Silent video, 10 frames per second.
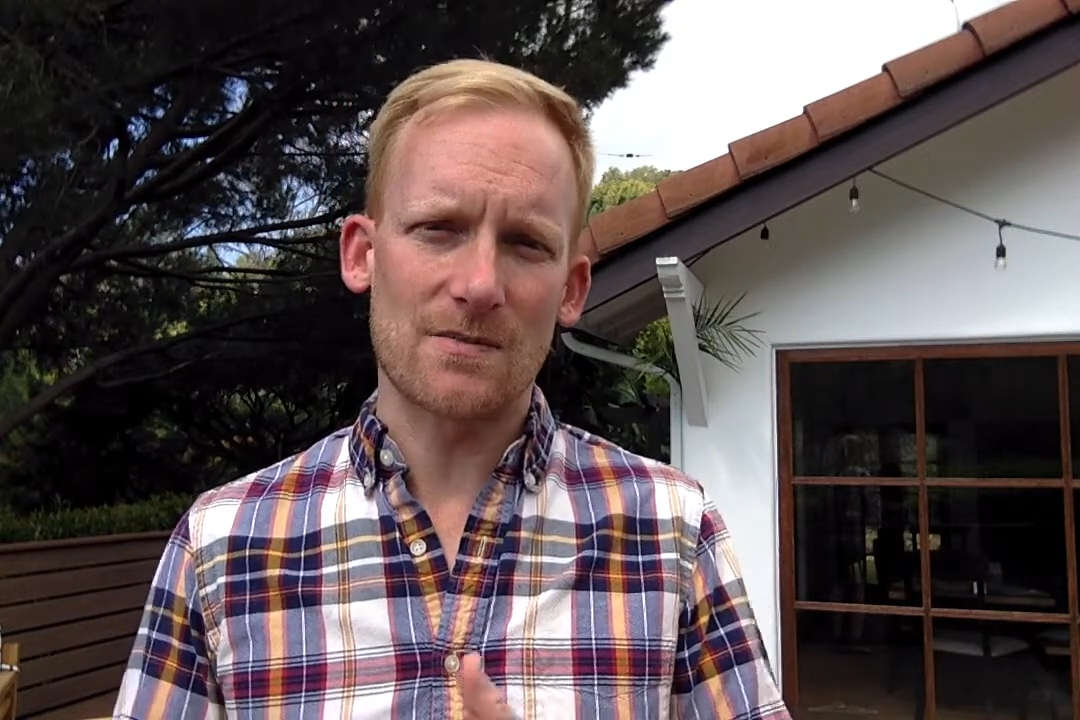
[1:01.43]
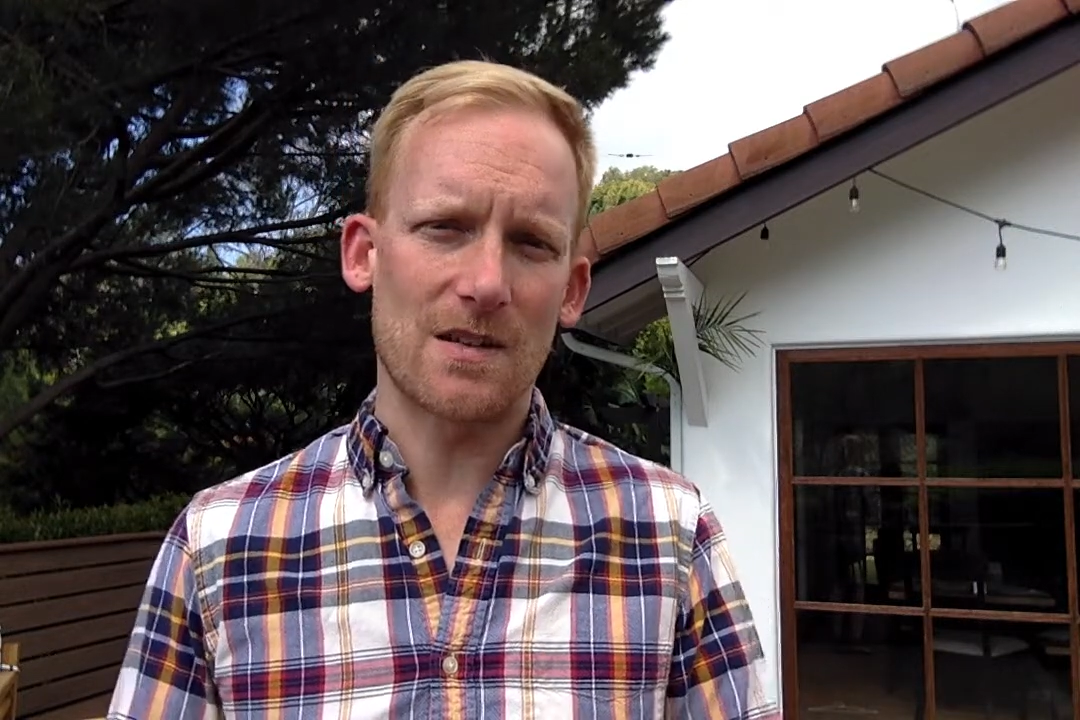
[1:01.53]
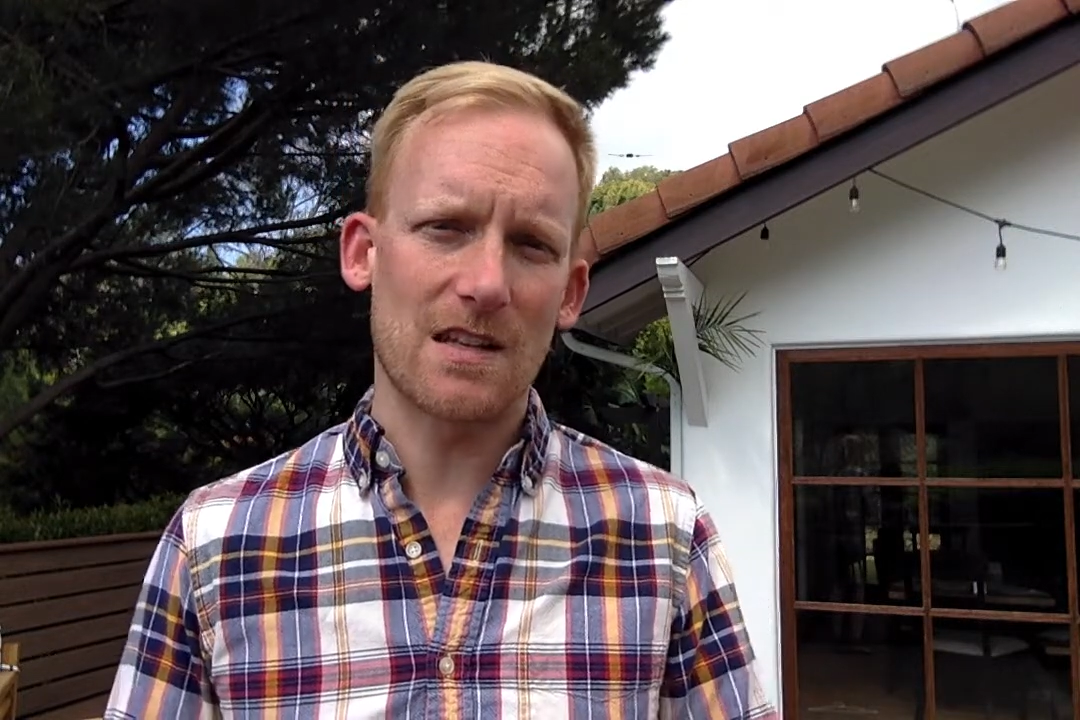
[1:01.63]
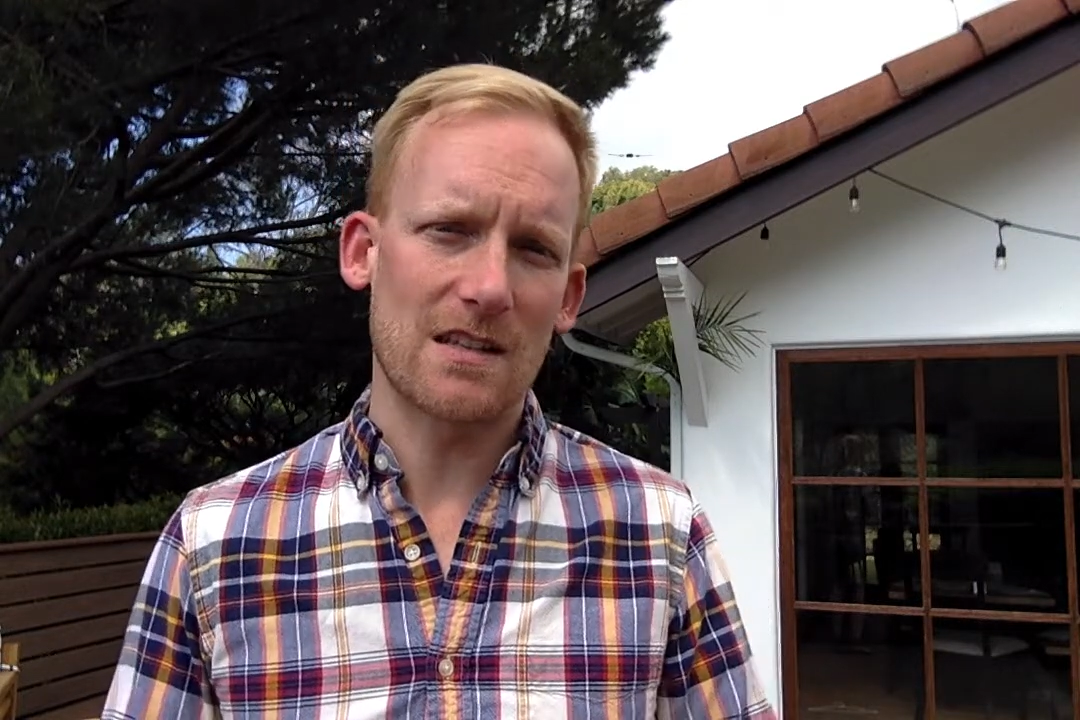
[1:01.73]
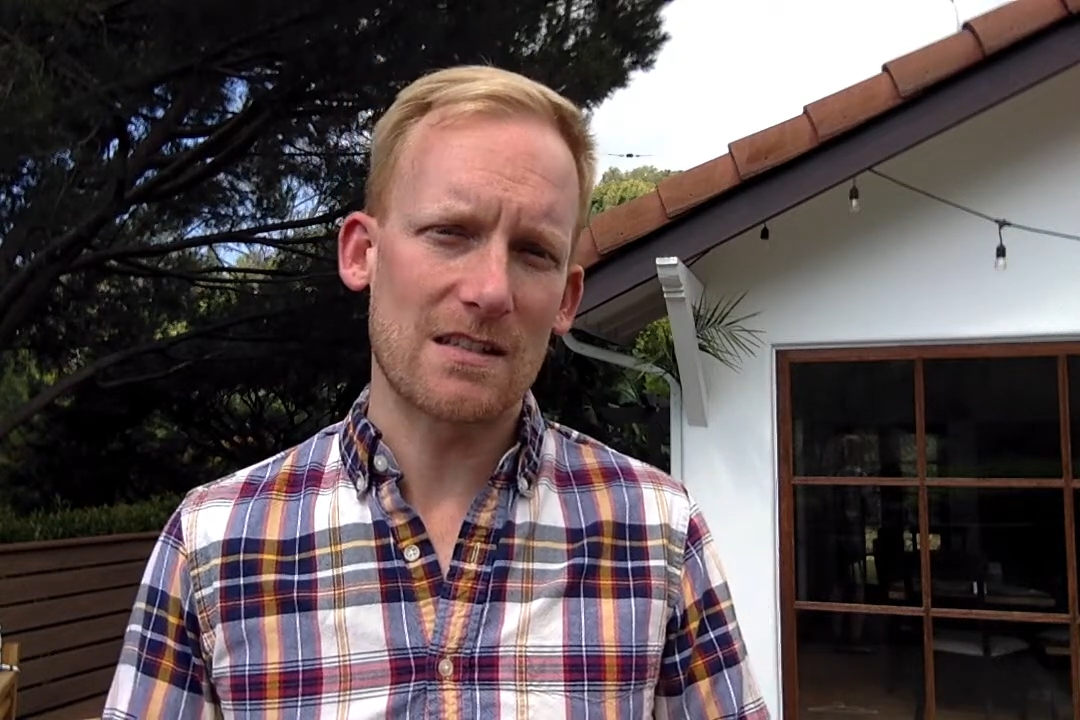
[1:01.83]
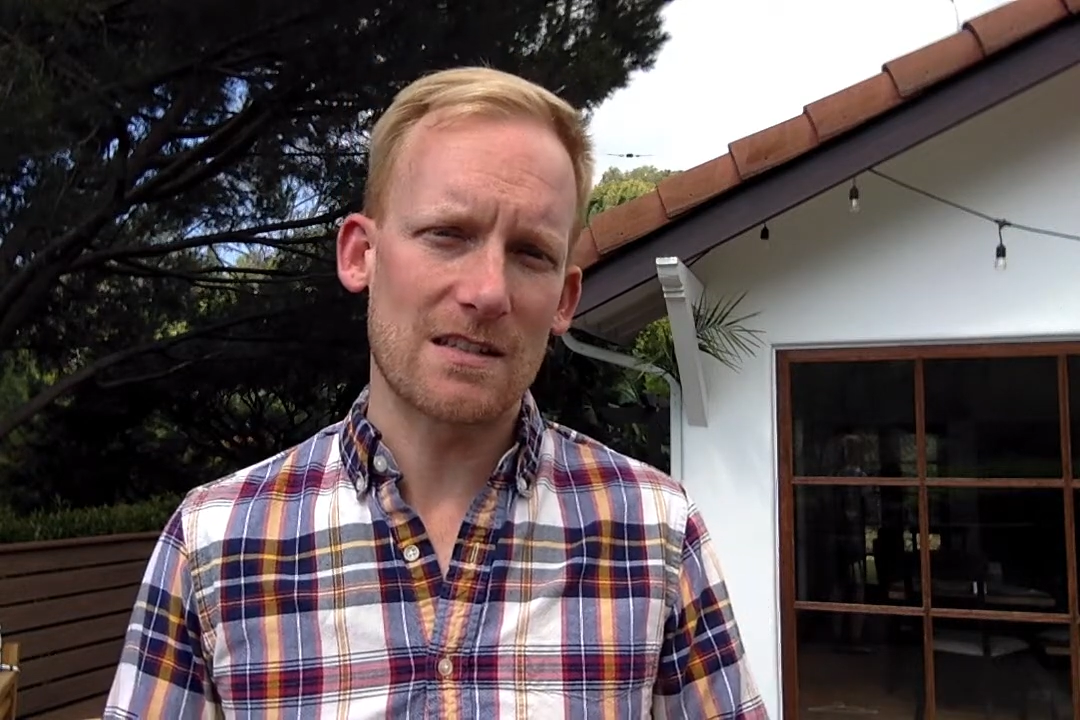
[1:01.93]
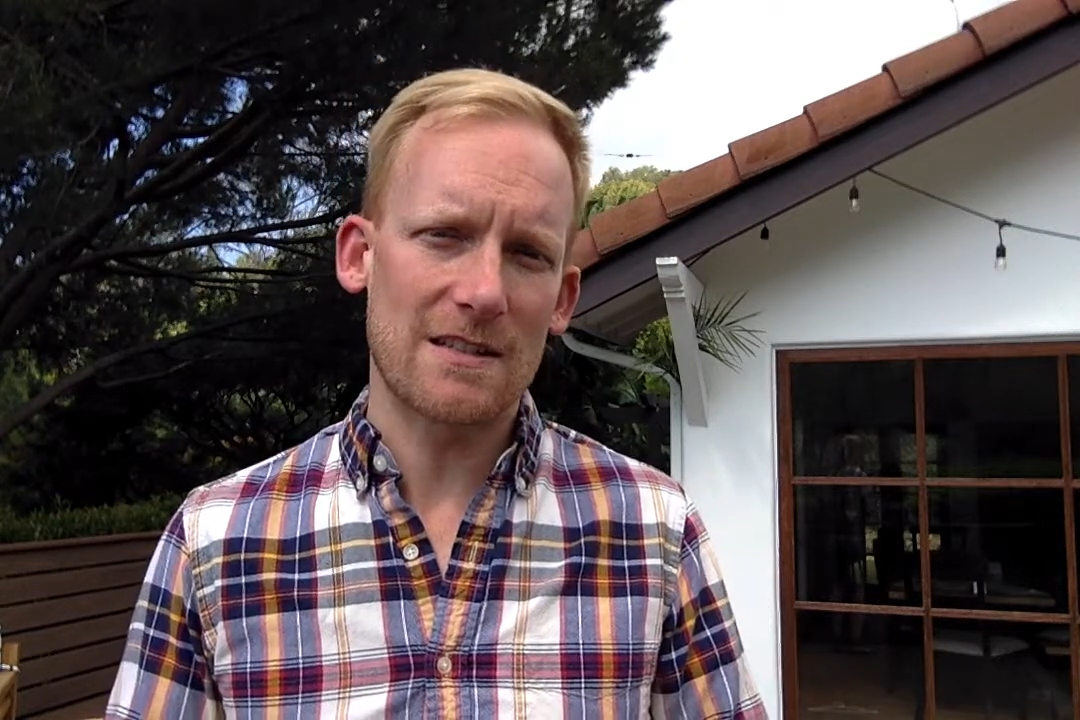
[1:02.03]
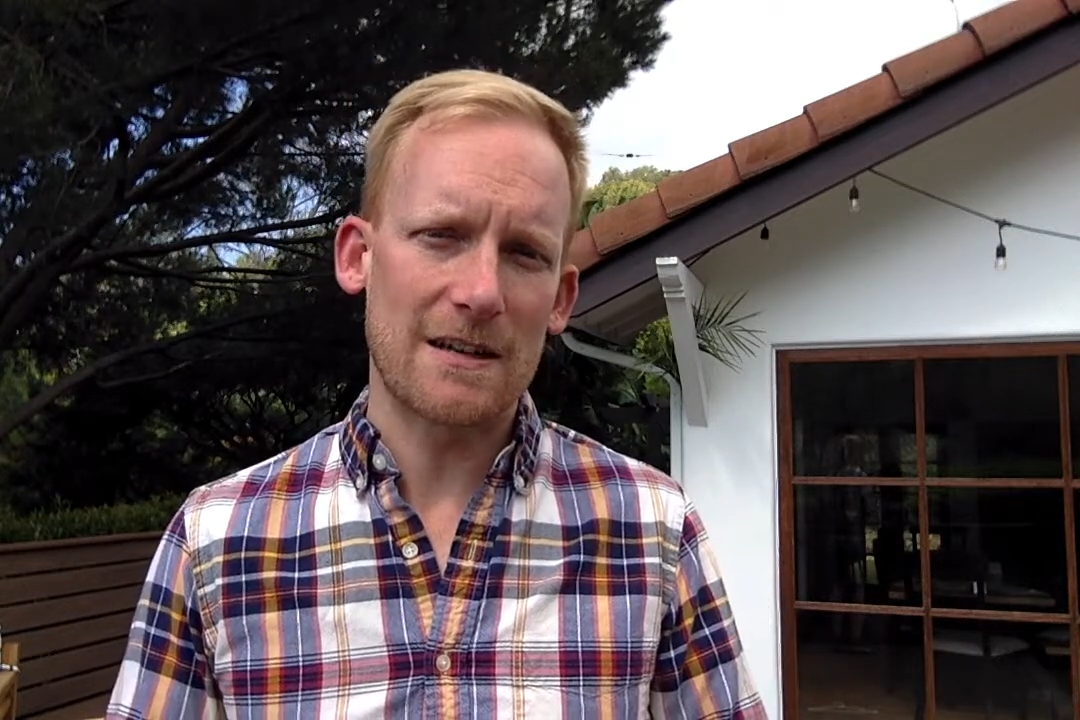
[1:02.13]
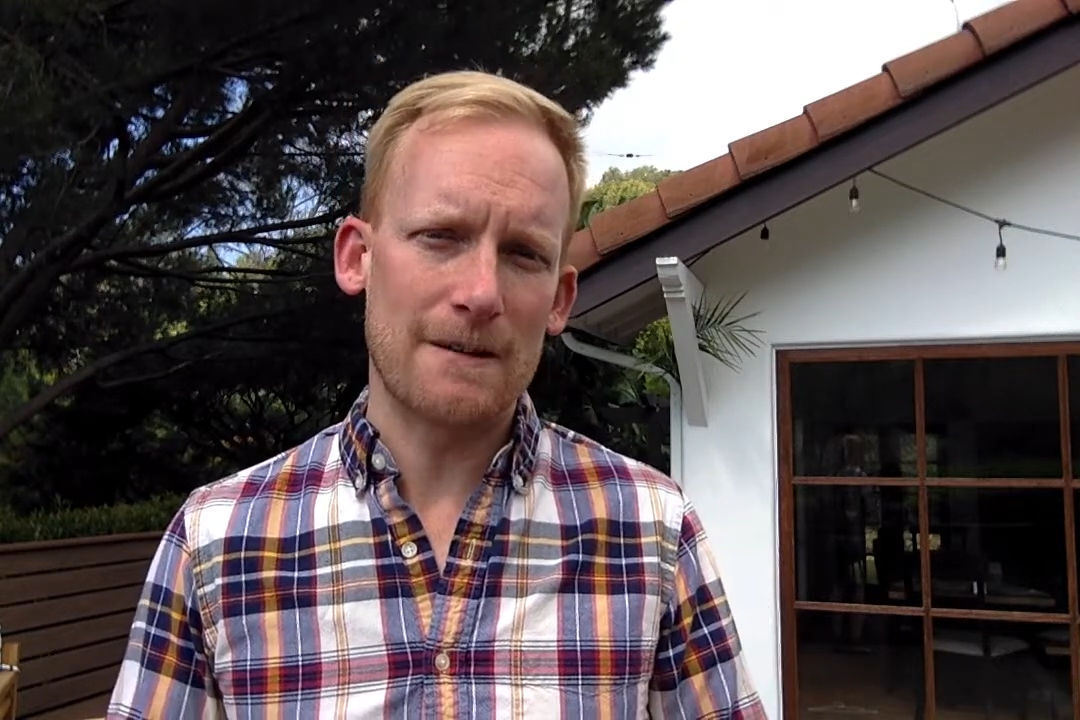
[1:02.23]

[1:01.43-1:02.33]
because